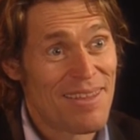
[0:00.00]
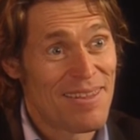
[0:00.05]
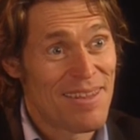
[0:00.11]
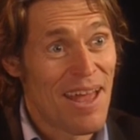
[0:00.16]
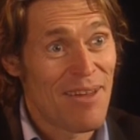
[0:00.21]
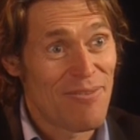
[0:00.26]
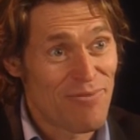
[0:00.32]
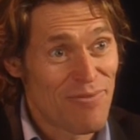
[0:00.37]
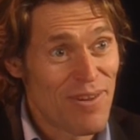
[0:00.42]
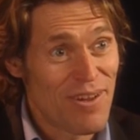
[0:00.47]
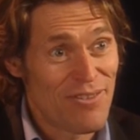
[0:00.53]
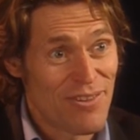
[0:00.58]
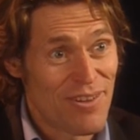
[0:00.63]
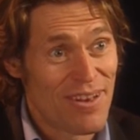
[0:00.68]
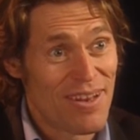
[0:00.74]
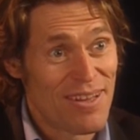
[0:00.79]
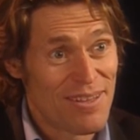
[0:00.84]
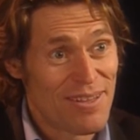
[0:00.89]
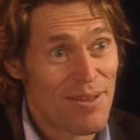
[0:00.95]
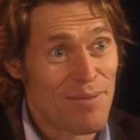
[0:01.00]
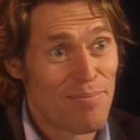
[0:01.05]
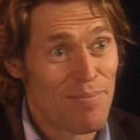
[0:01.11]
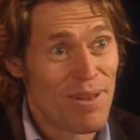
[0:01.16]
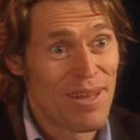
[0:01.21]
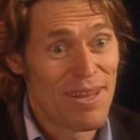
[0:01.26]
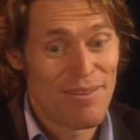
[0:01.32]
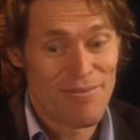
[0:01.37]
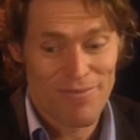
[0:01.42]
is not fiction is to
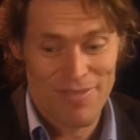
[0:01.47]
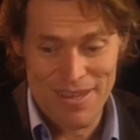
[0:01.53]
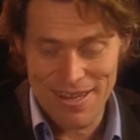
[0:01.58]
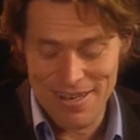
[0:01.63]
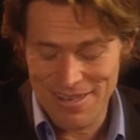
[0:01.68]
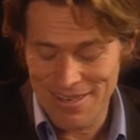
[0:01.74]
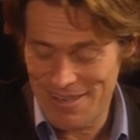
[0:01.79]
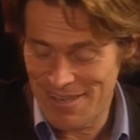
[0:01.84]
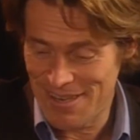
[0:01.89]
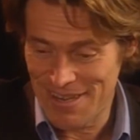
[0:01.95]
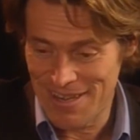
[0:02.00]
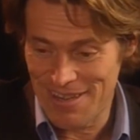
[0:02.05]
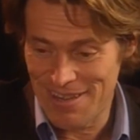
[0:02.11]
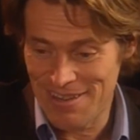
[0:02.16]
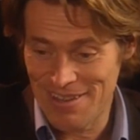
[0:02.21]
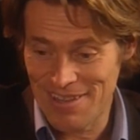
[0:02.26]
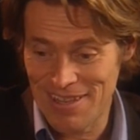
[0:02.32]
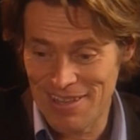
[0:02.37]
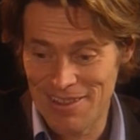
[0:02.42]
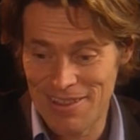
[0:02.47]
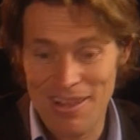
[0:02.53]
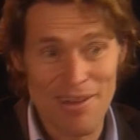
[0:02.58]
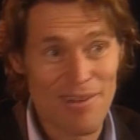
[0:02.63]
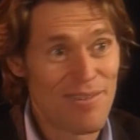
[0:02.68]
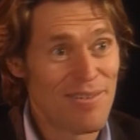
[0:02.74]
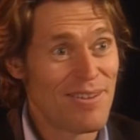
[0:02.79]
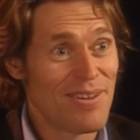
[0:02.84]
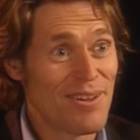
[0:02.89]
believe that uh,
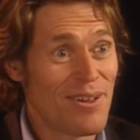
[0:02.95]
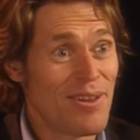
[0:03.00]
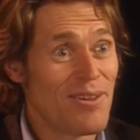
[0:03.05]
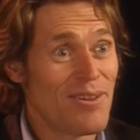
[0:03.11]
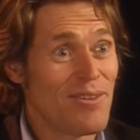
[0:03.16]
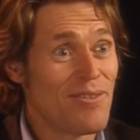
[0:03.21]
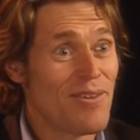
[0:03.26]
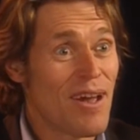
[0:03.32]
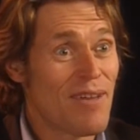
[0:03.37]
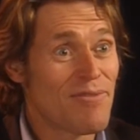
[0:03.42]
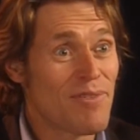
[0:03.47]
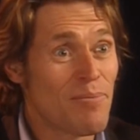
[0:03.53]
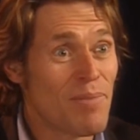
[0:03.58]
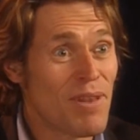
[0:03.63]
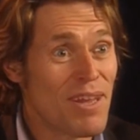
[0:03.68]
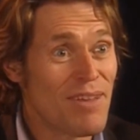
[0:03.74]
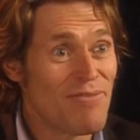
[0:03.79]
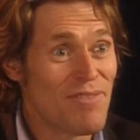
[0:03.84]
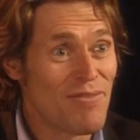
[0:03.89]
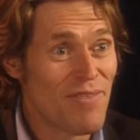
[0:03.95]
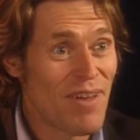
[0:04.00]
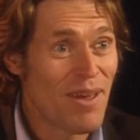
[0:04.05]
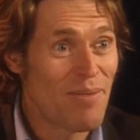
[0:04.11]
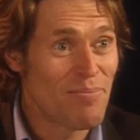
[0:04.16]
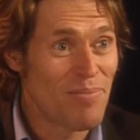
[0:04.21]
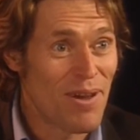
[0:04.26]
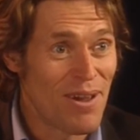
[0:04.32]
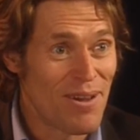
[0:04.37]
there you you have to believe in
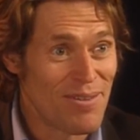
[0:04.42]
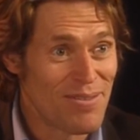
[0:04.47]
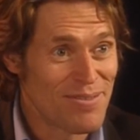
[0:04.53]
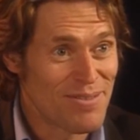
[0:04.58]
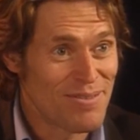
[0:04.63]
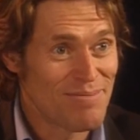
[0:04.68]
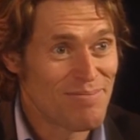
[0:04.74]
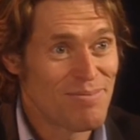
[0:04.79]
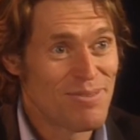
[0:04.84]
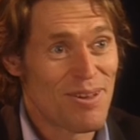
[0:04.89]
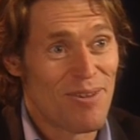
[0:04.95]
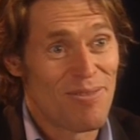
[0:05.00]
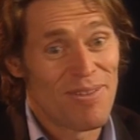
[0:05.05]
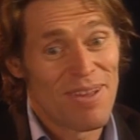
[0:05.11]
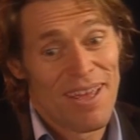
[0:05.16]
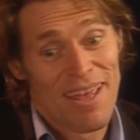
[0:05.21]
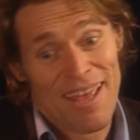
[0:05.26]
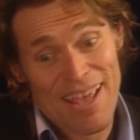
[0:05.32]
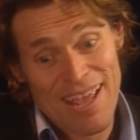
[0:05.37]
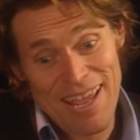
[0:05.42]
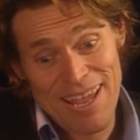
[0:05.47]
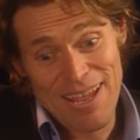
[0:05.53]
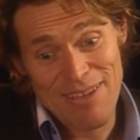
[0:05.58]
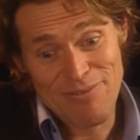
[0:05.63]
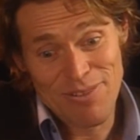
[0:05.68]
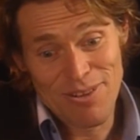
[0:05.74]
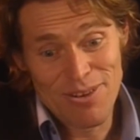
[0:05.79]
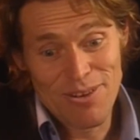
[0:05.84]
vampires. So,
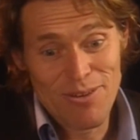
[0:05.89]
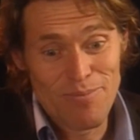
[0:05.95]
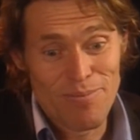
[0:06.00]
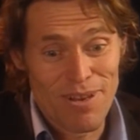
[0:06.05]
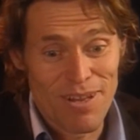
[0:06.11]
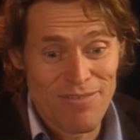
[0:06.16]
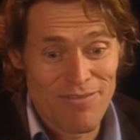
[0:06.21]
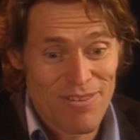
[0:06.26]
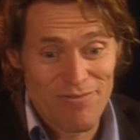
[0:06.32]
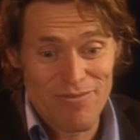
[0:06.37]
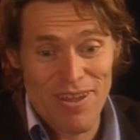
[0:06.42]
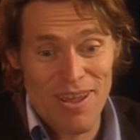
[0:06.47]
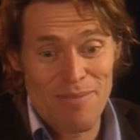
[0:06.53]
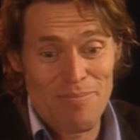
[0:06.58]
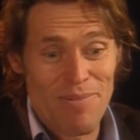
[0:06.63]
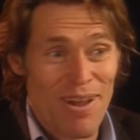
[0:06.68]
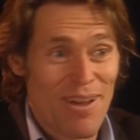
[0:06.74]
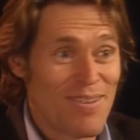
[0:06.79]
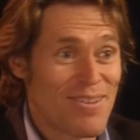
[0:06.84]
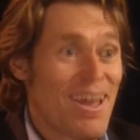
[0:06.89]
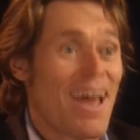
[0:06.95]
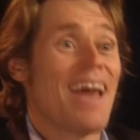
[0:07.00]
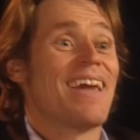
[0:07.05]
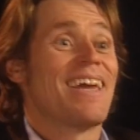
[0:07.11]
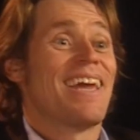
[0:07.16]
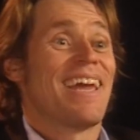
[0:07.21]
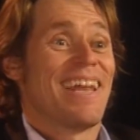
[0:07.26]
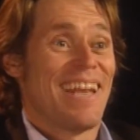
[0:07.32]
if you do believe in vampires,
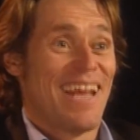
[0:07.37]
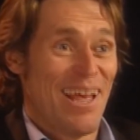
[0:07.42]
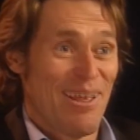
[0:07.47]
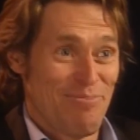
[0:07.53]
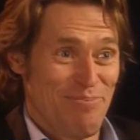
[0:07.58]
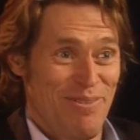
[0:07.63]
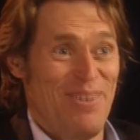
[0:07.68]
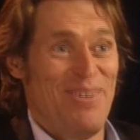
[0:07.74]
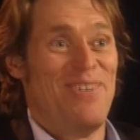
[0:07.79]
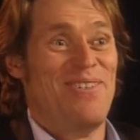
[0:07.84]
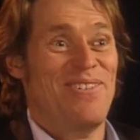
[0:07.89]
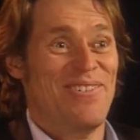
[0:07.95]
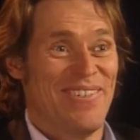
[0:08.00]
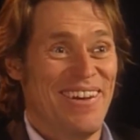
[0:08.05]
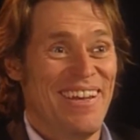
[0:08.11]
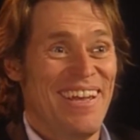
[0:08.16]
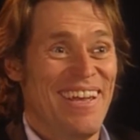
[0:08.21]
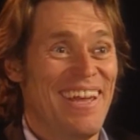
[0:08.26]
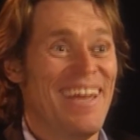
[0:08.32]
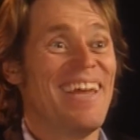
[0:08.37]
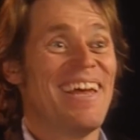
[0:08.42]
I can't help you,